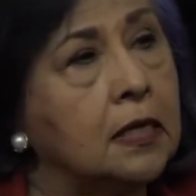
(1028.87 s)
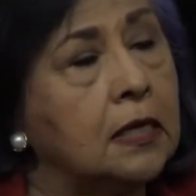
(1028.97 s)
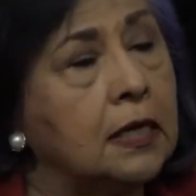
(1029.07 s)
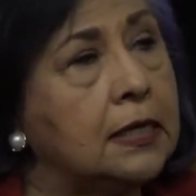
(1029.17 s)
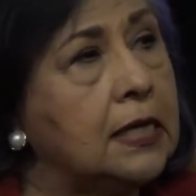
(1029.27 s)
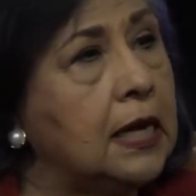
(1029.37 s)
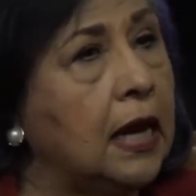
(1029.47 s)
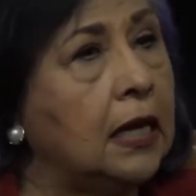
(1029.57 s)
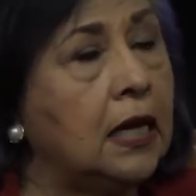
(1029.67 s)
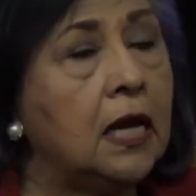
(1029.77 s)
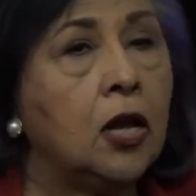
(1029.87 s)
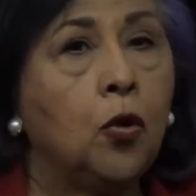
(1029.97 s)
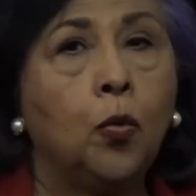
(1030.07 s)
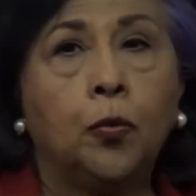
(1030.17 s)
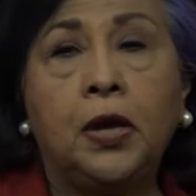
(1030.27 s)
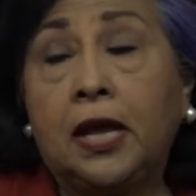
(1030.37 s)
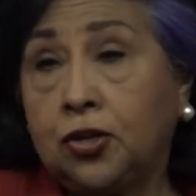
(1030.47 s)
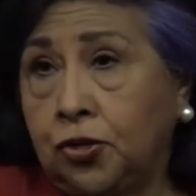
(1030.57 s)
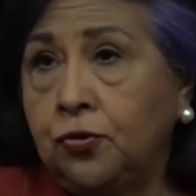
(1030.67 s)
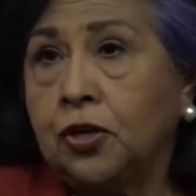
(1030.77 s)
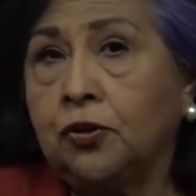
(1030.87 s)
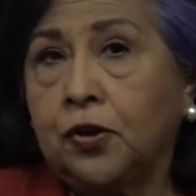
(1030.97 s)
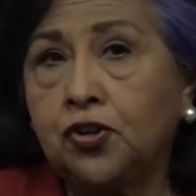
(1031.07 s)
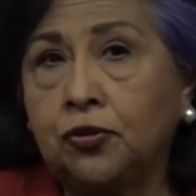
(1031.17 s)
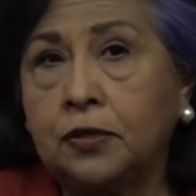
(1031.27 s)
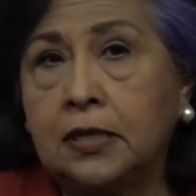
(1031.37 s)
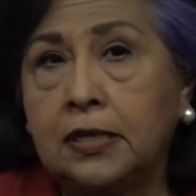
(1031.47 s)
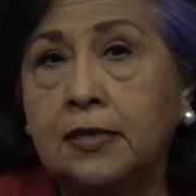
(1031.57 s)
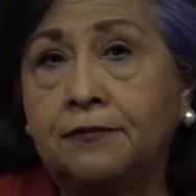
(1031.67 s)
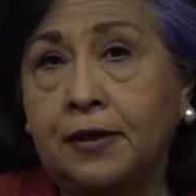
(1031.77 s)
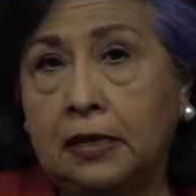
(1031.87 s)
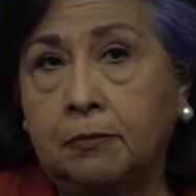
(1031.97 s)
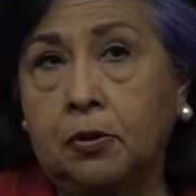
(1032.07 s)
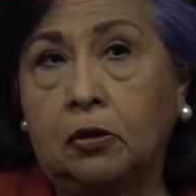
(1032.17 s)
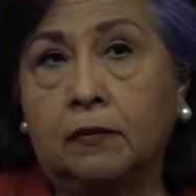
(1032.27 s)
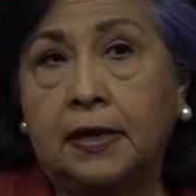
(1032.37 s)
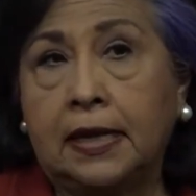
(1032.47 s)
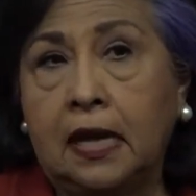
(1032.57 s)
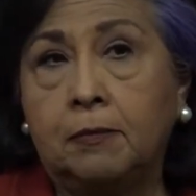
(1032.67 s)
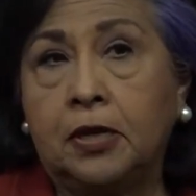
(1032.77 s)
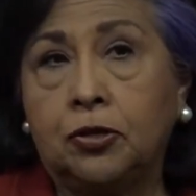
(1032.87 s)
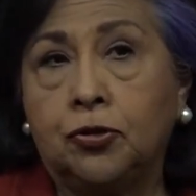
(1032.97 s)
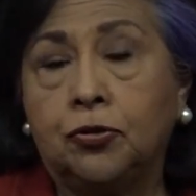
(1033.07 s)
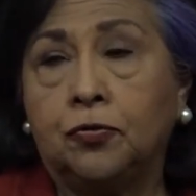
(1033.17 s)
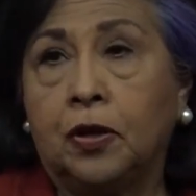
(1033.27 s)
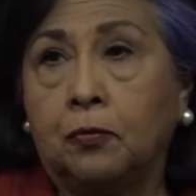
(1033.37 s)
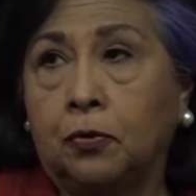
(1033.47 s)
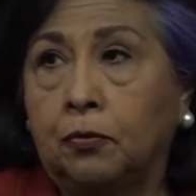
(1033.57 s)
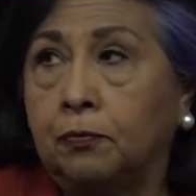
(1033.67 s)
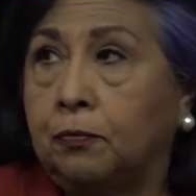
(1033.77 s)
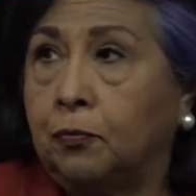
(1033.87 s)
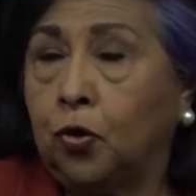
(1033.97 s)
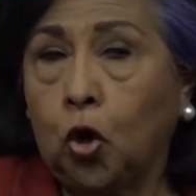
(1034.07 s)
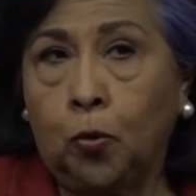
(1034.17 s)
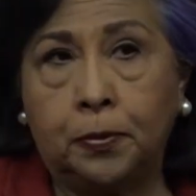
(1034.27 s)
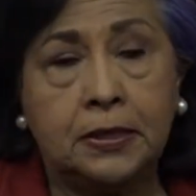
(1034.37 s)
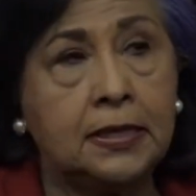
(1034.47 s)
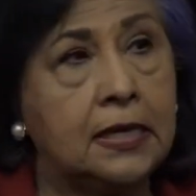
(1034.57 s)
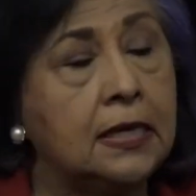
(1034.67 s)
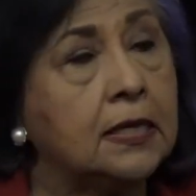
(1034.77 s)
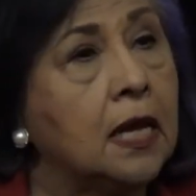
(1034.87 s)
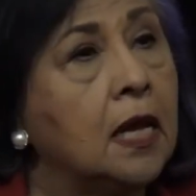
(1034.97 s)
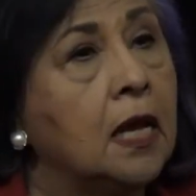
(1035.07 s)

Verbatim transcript: in 1980 where we had two congressional seats available that came into that were, were open seats.